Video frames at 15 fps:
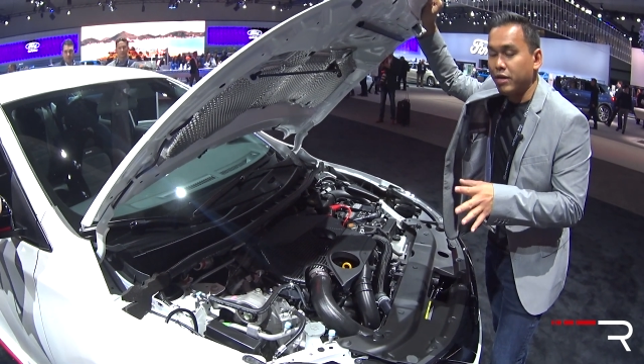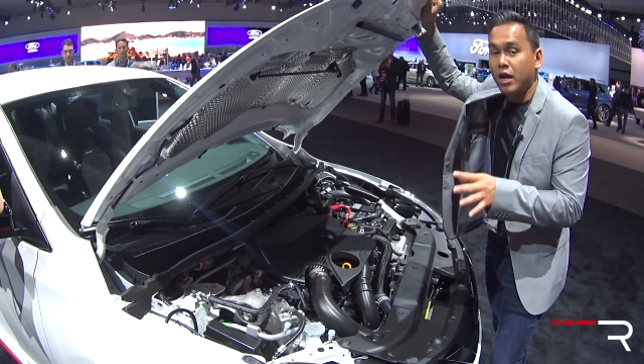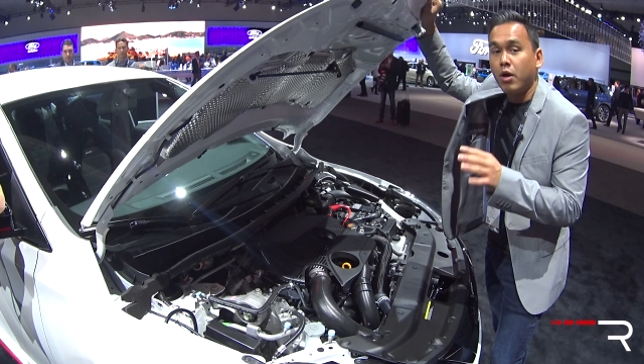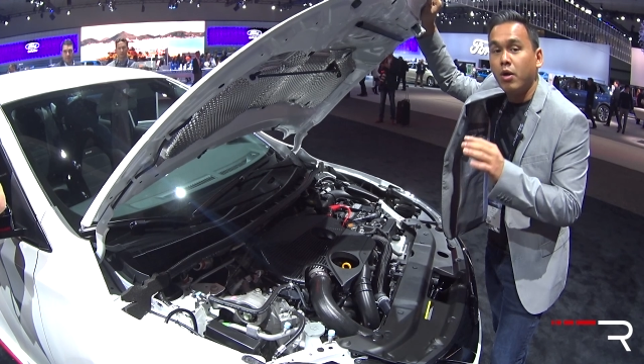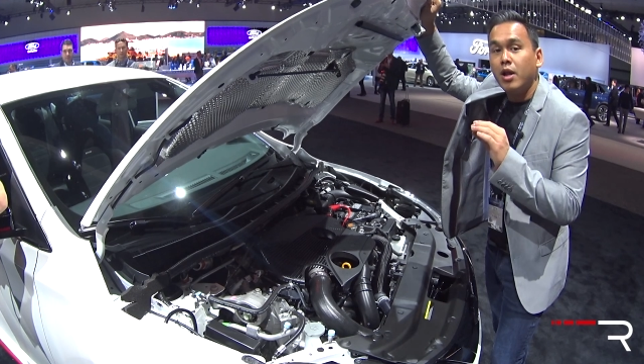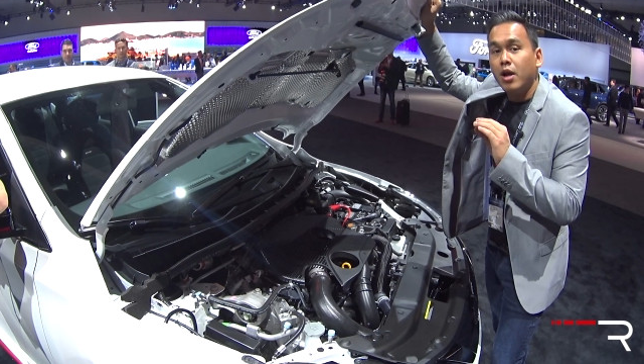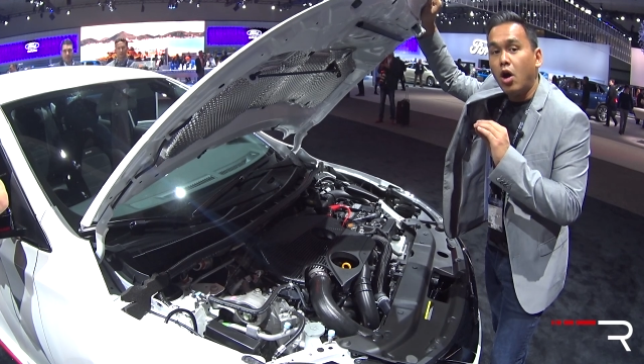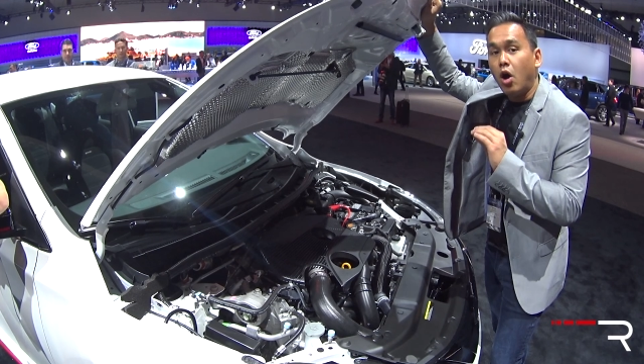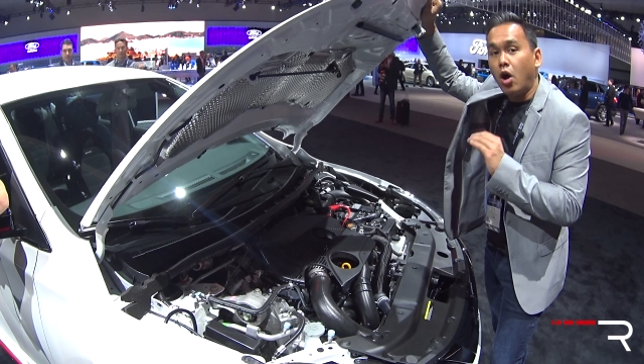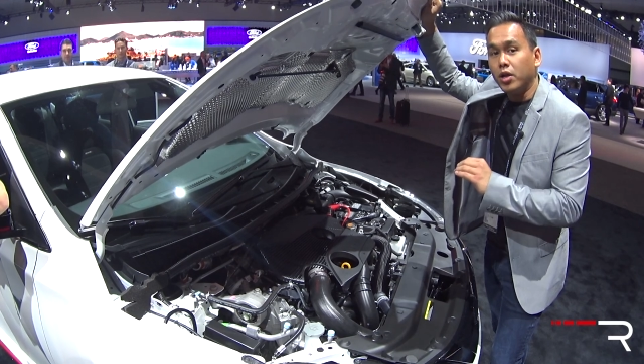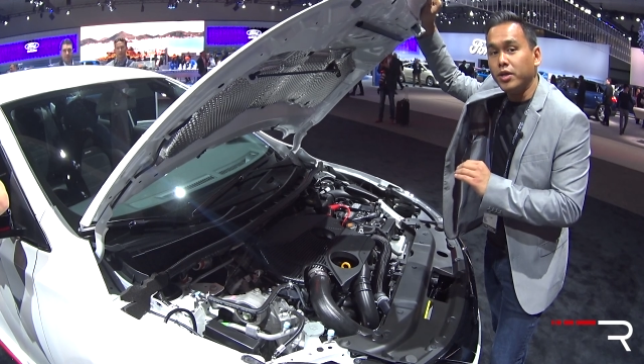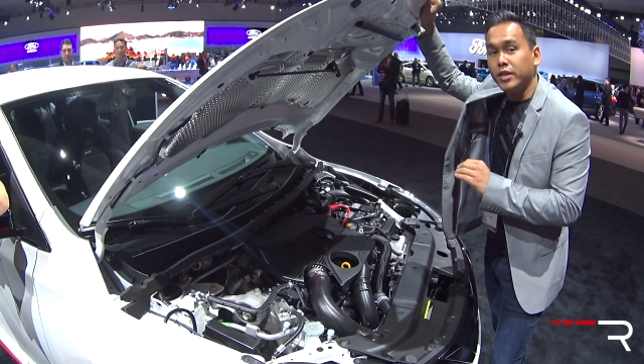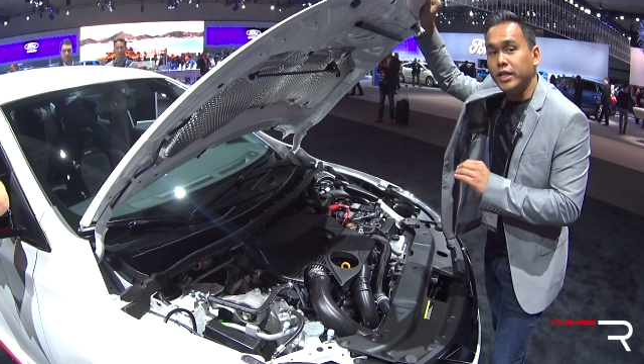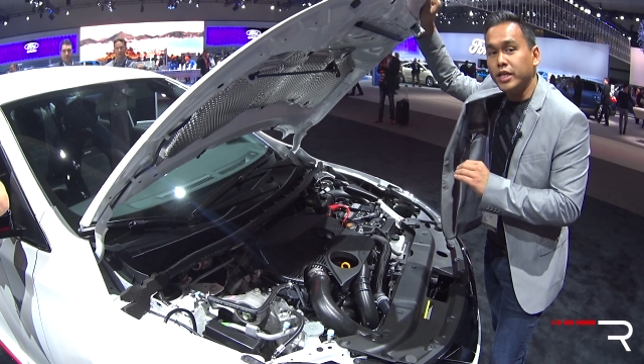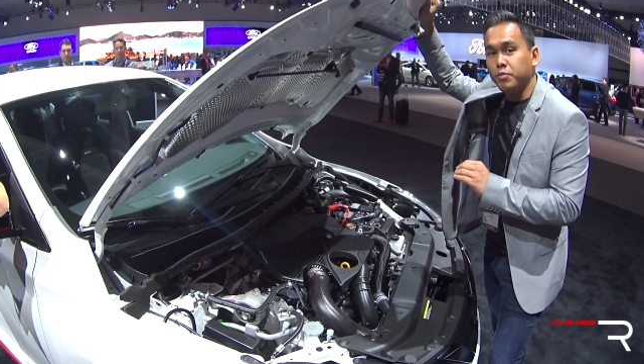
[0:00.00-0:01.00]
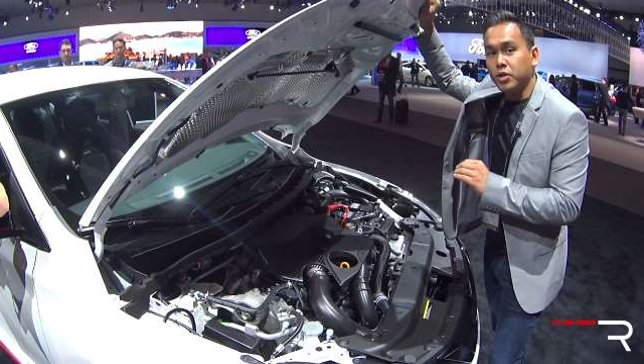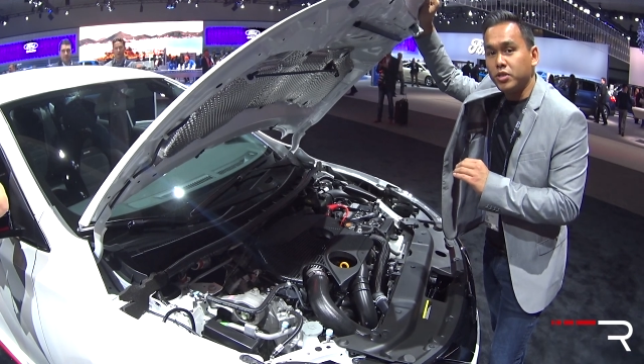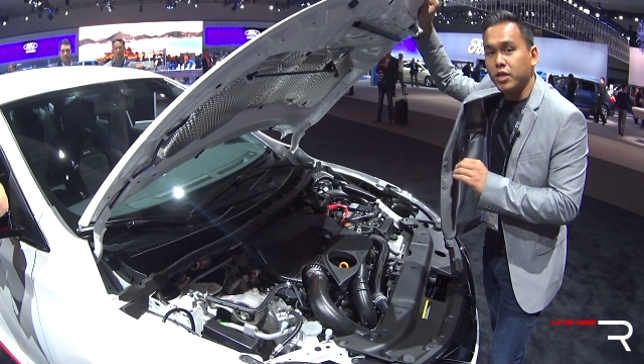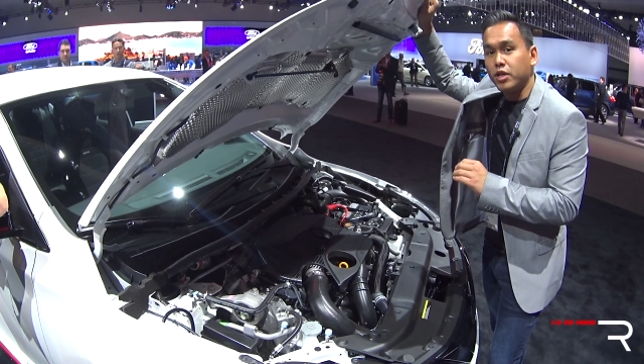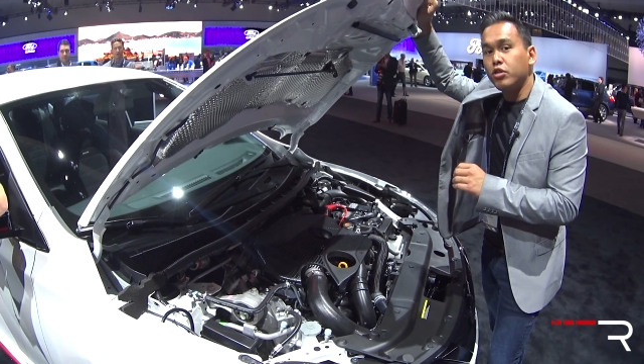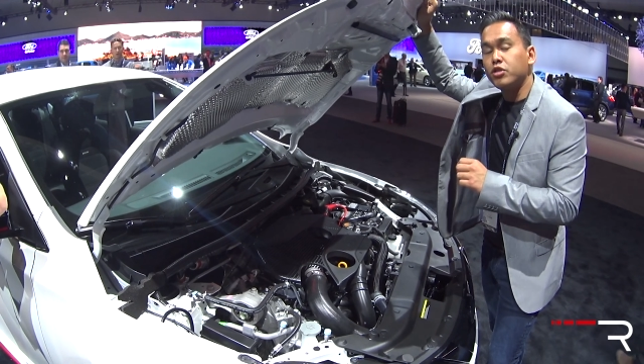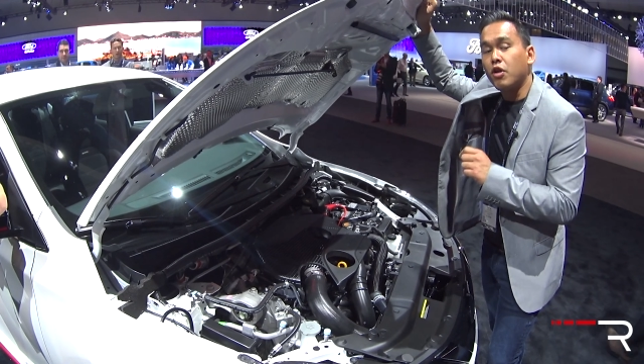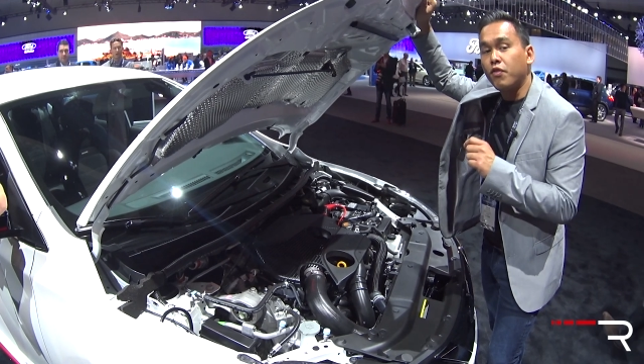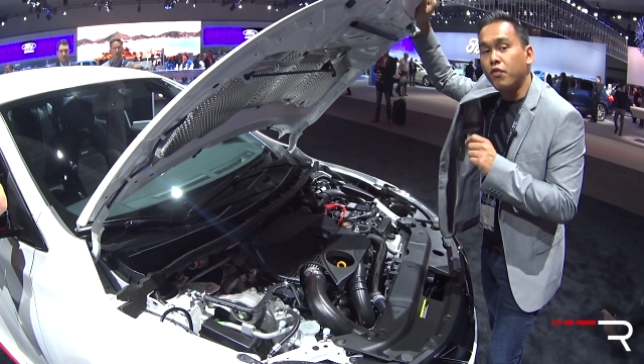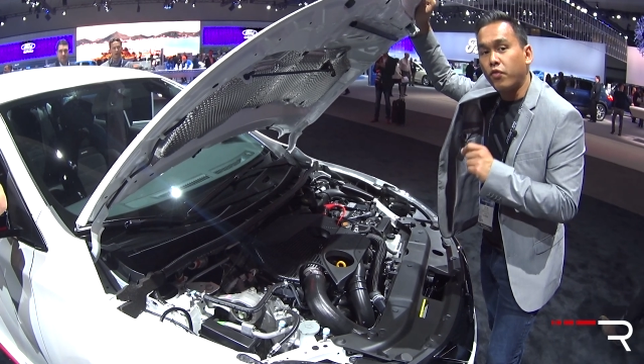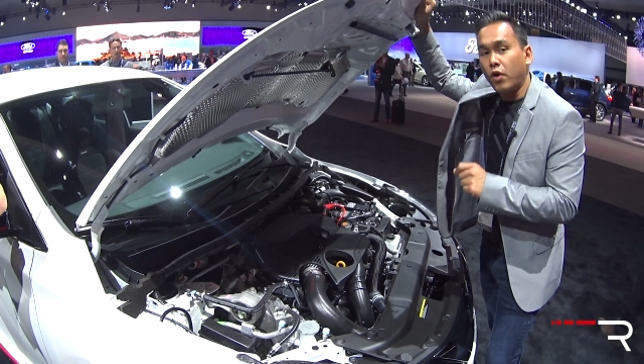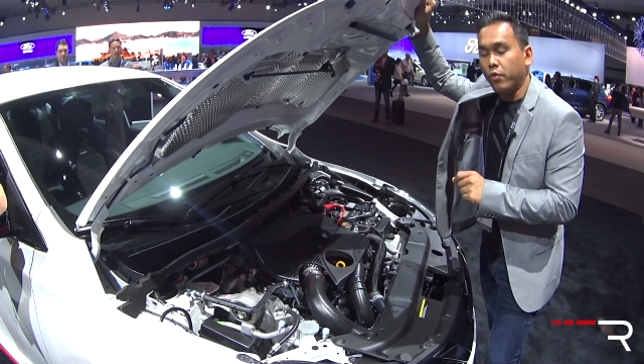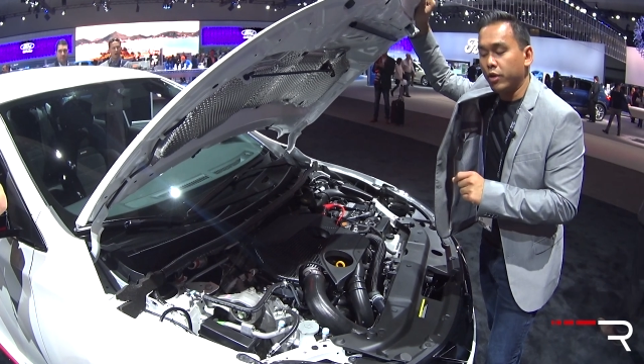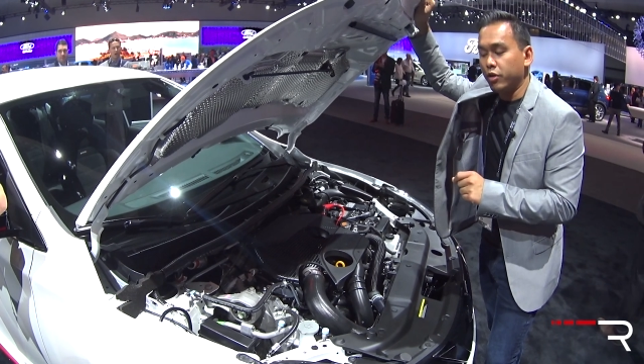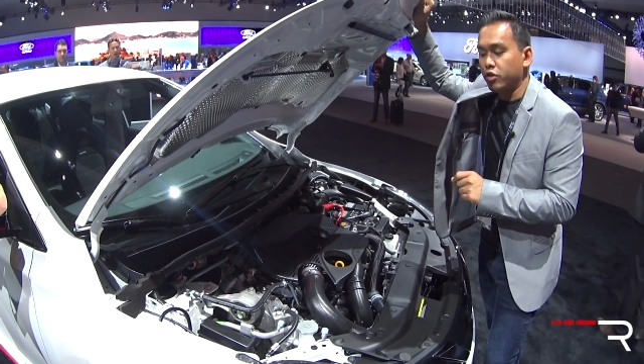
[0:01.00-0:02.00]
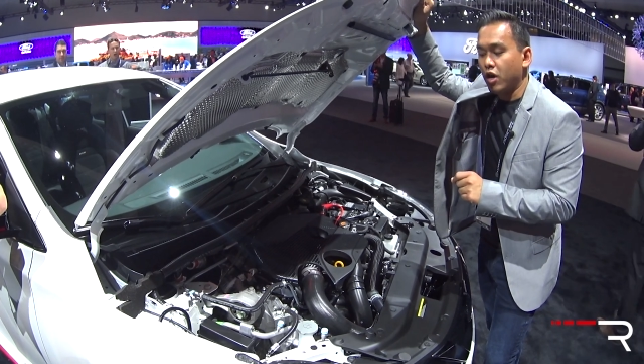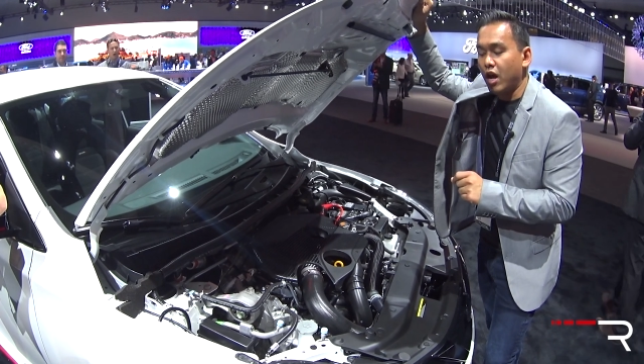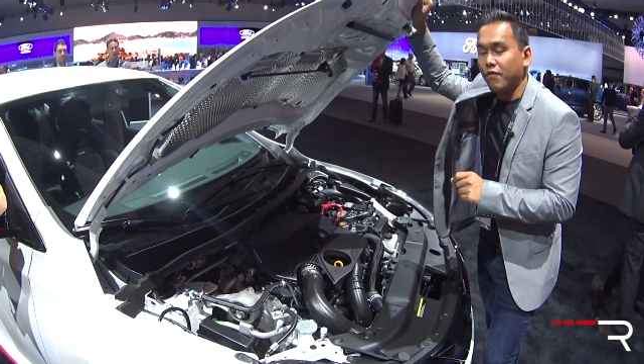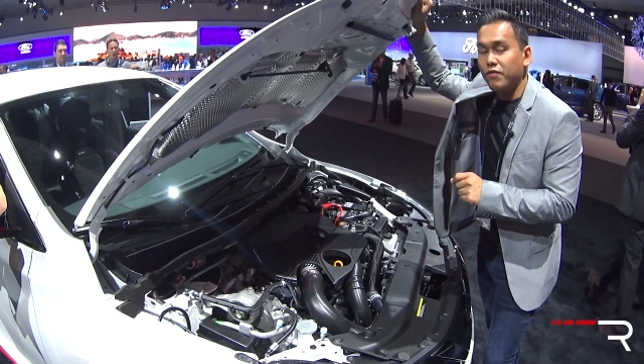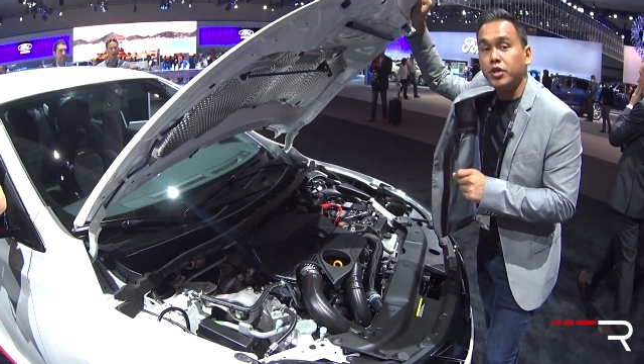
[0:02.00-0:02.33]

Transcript: Now, all Nismo Sentras are front-wheel drive.